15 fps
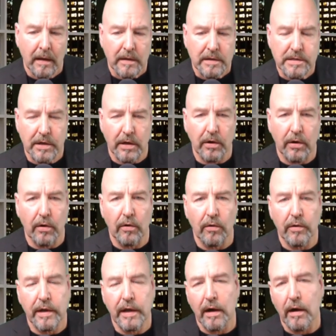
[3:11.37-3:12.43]

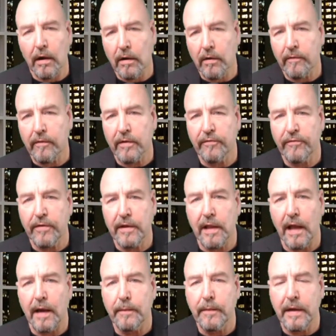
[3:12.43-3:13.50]
So get on over to
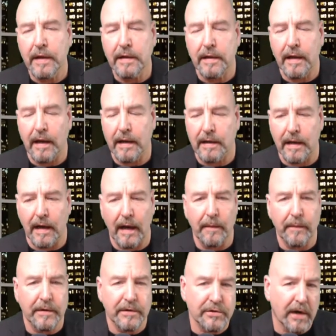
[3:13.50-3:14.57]
PheliMint dot
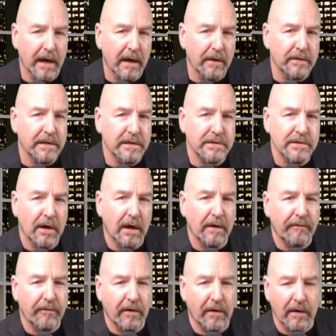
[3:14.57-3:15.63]
com and try out this
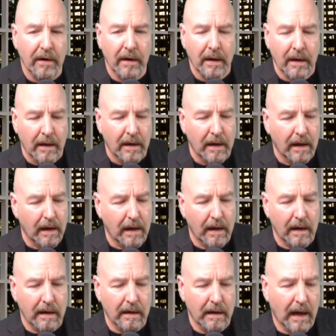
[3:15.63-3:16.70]
offer.
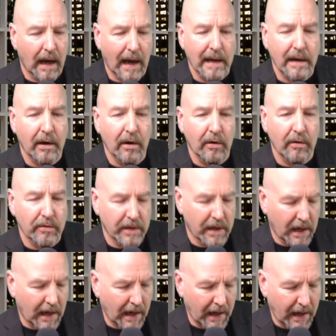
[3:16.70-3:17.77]
Uh, I know that
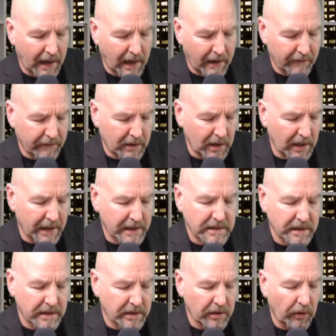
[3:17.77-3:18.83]
I have
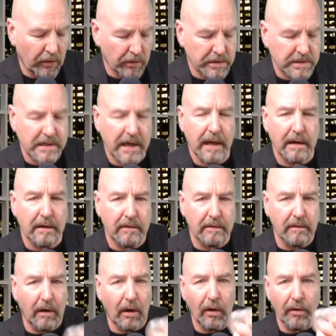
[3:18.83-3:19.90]
collected the whole set
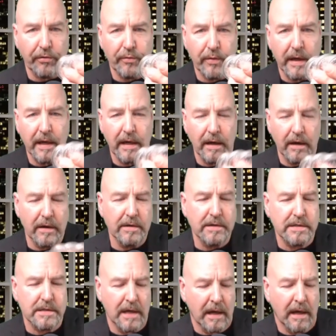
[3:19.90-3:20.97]
all three
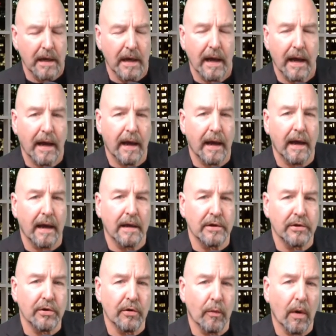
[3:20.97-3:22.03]
years, and
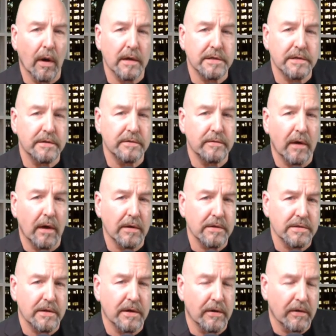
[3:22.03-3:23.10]
you'll want to
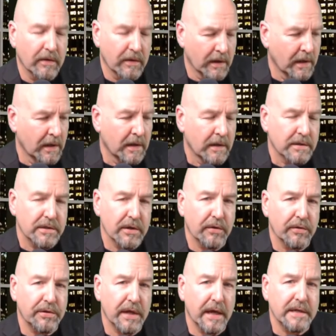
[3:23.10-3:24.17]
also. So
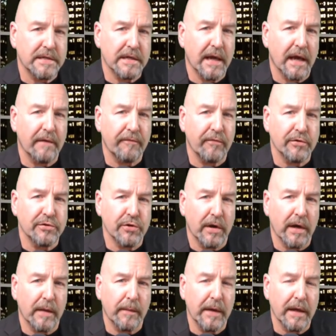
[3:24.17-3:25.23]
thanks again for
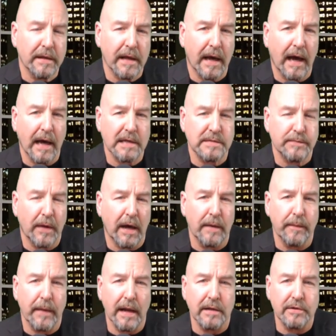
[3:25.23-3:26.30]
joining me at the Hotspot
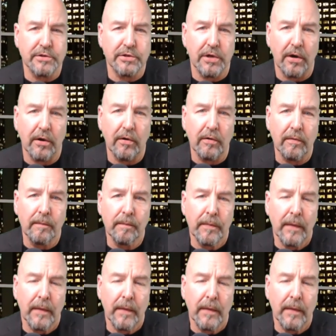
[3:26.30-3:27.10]
Metals Show.